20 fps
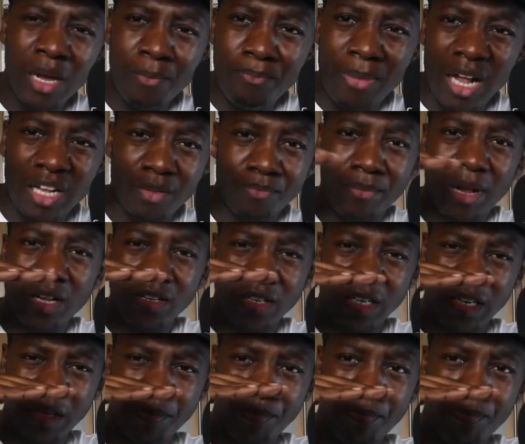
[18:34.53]

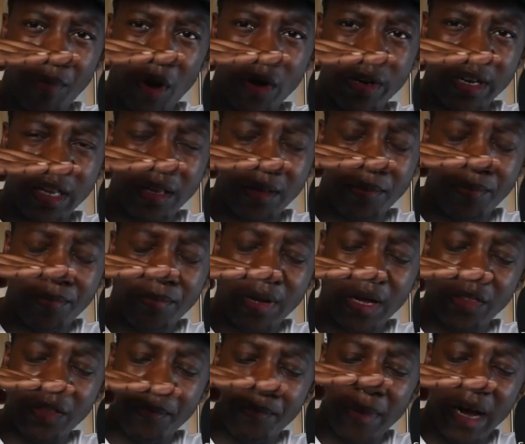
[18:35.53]
balcony point at
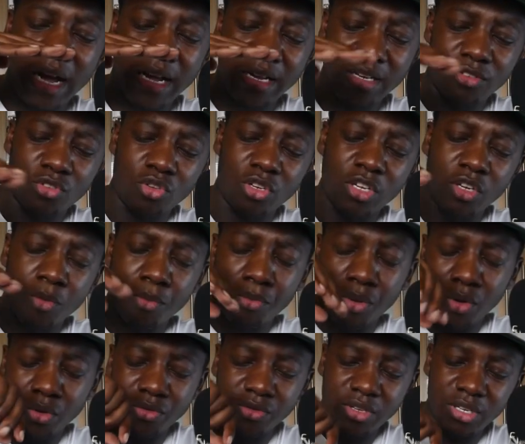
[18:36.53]
the back, so you can
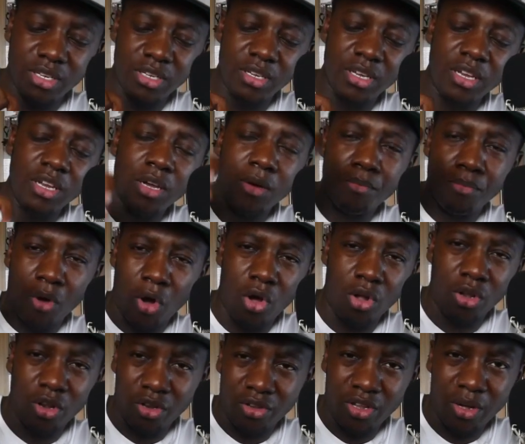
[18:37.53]
put the
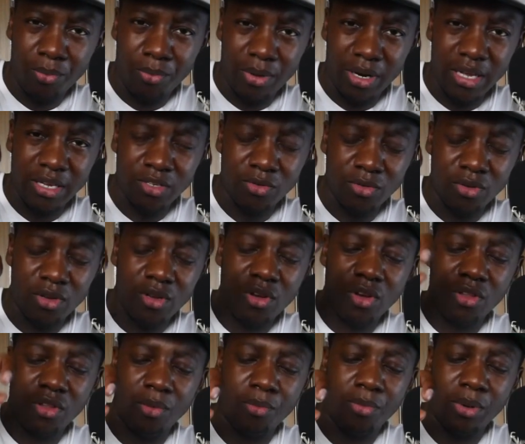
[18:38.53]
bottle in that placement.
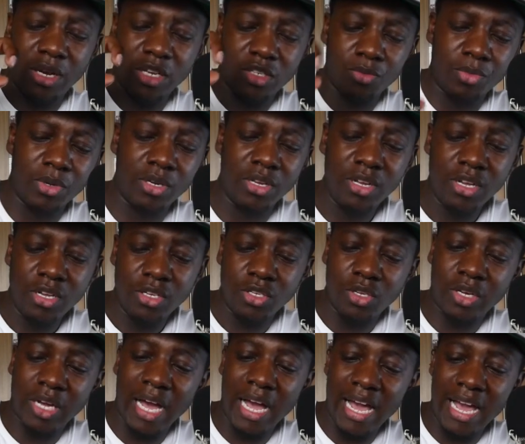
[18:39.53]
You
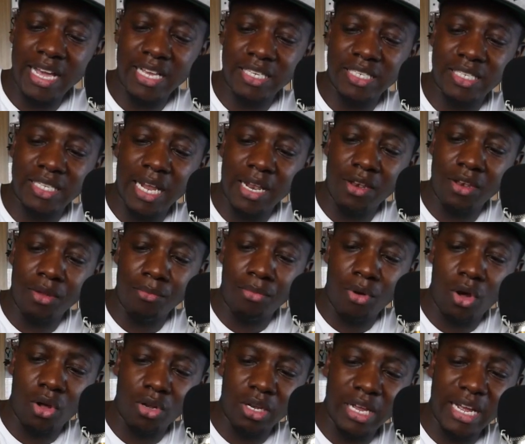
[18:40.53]
can't extend the
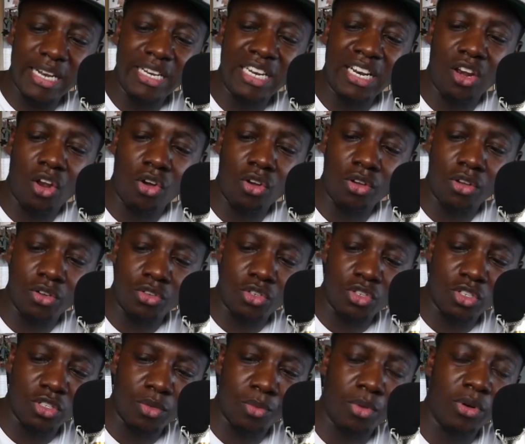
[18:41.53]
bottle any longer
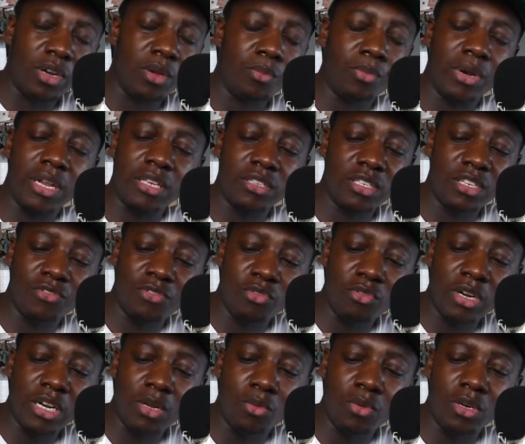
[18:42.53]
just to put it in place. If you
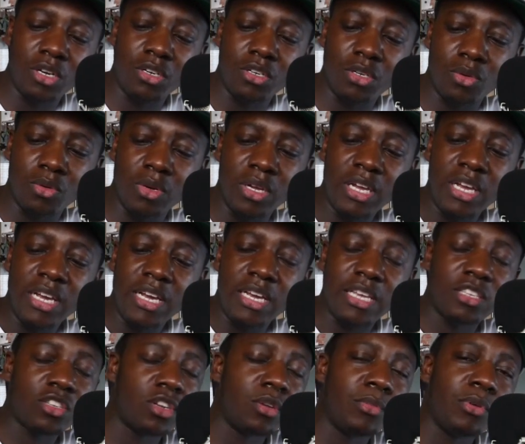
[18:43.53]
really want to do,
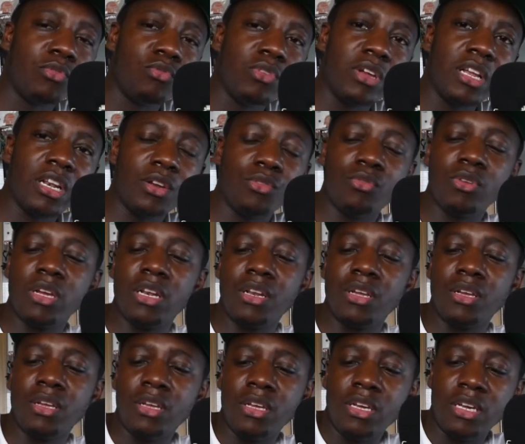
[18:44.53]
it's going to be really,
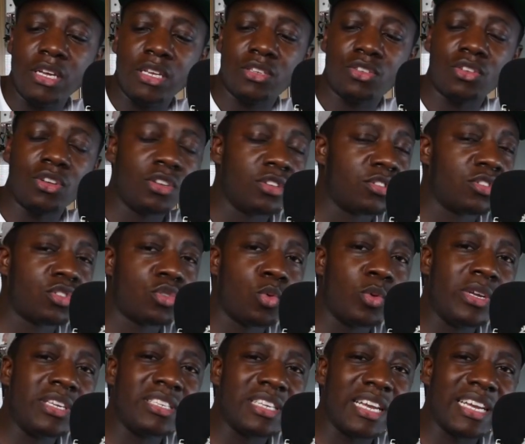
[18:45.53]
really, it's going to
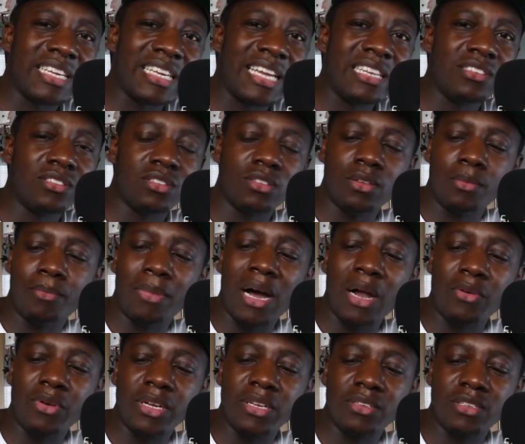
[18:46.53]
squeeze against the
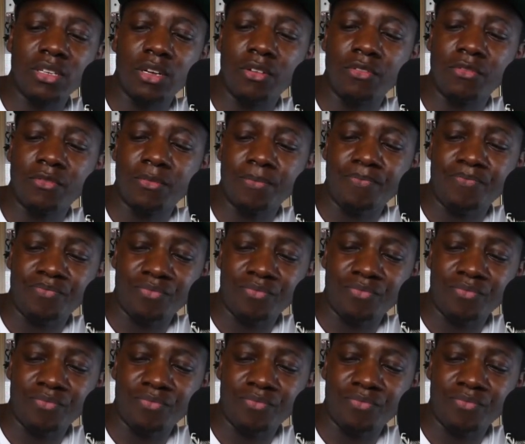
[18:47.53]
battery itself.